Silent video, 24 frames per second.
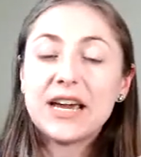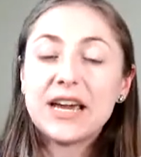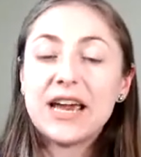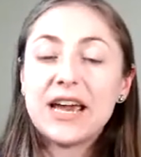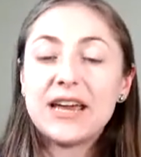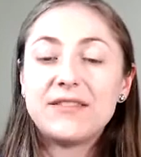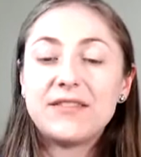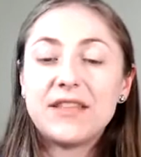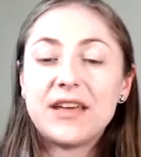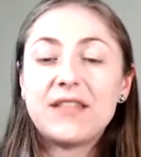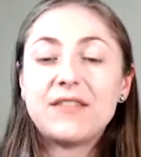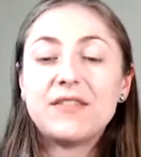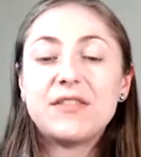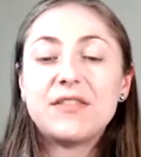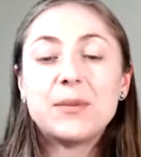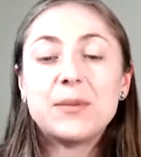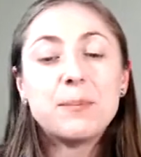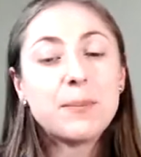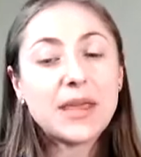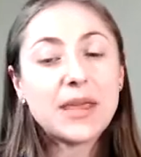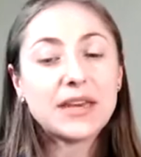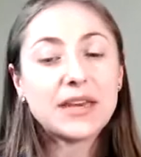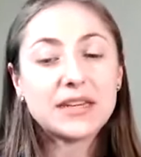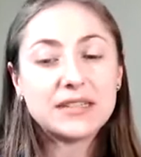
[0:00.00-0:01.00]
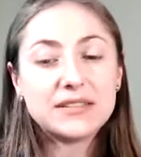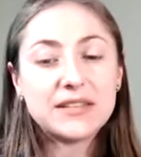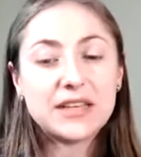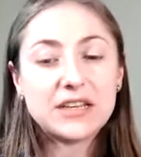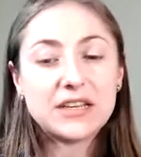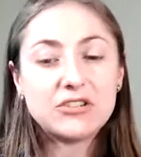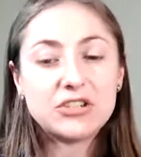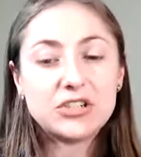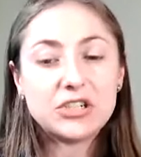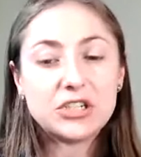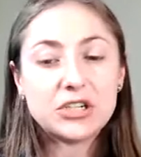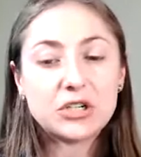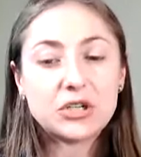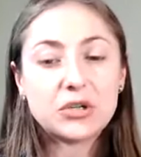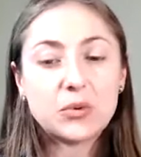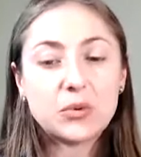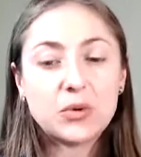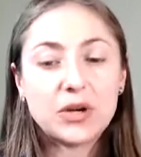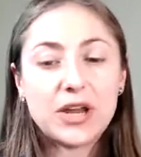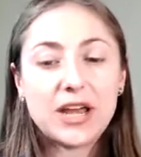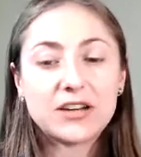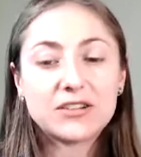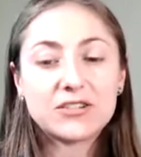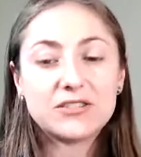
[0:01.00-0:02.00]
And then the maintenance engineer
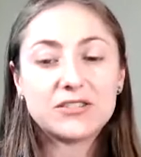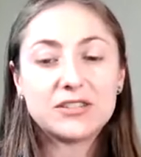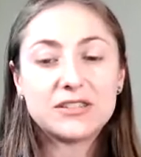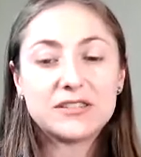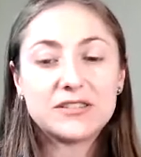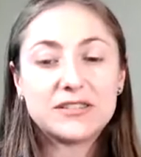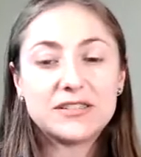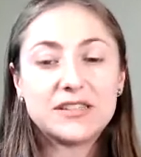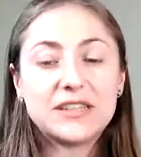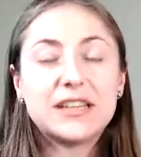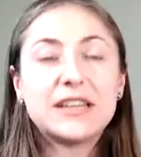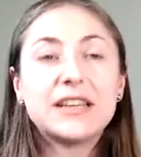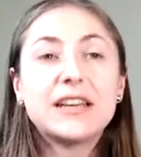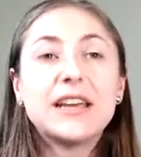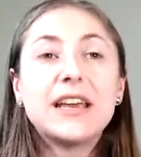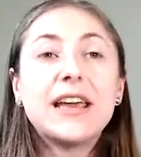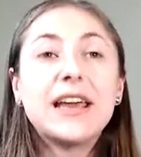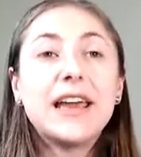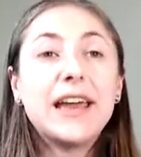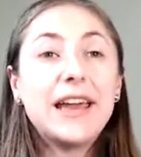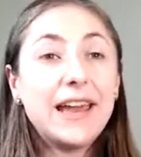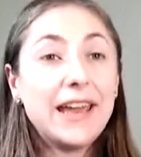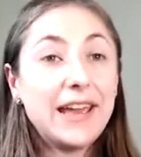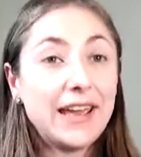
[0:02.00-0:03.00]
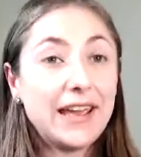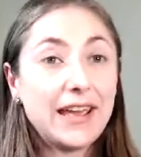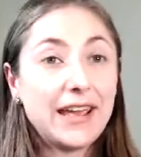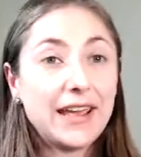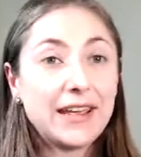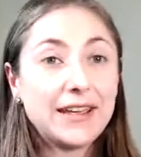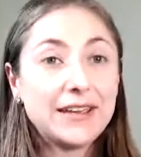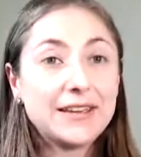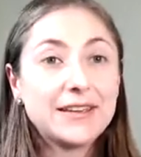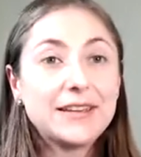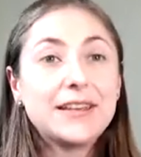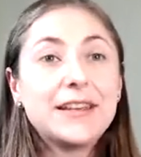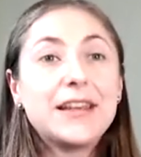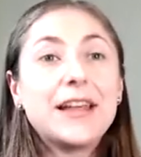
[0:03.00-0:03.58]
would actually see, hey,